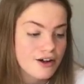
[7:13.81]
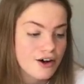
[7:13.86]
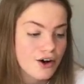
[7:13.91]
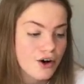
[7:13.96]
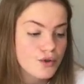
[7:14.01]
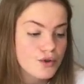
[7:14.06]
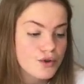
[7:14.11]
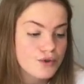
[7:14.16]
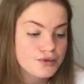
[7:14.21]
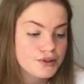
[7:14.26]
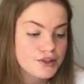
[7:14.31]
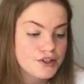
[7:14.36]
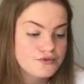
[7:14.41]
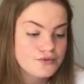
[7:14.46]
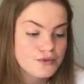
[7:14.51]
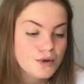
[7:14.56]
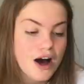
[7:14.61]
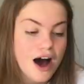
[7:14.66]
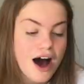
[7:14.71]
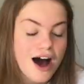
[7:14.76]
On the roof
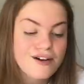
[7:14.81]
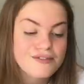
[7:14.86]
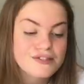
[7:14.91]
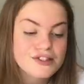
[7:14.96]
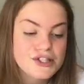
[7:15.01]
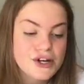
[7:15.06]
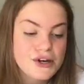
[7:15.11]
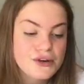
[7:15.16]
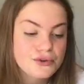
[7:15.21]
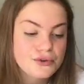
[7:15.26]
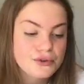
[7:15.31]
were carved stone